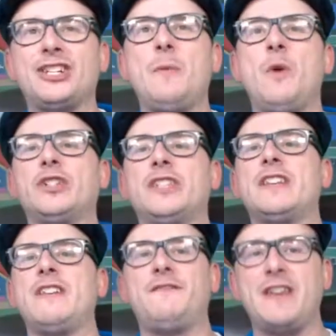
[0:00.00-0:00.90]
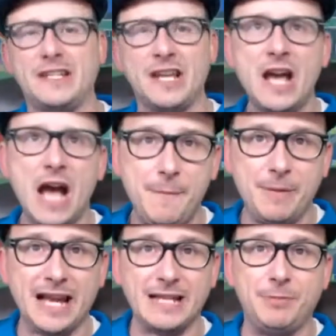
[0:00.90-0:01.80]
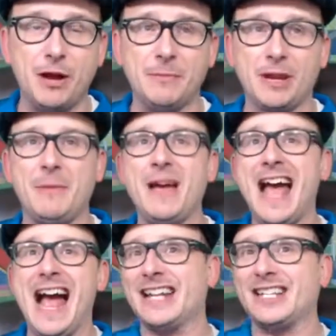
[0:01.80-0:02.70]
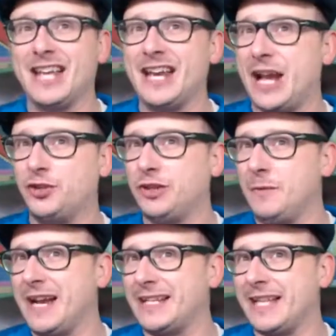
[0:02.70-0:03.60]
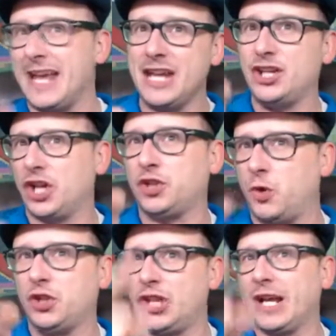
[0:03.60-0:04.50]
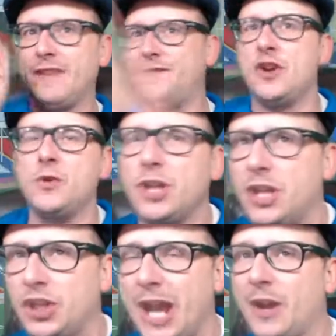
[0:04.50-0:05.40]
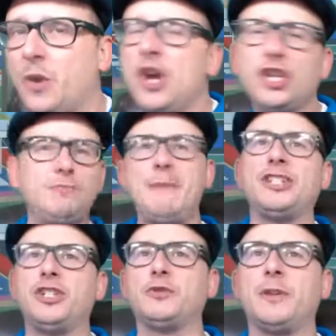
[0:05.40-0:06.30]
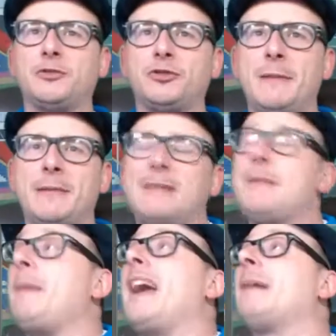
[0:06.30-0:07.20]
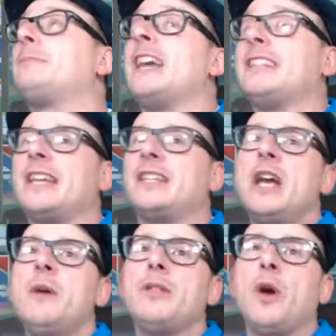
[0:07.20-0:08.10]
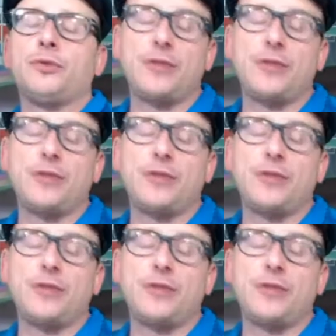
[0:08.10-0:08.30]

That was the defeat up against Birmingham at Saint Andrews. And we'll get to that in just one second. If you're new to the channel, smash your subscribe to get you bang up to date with all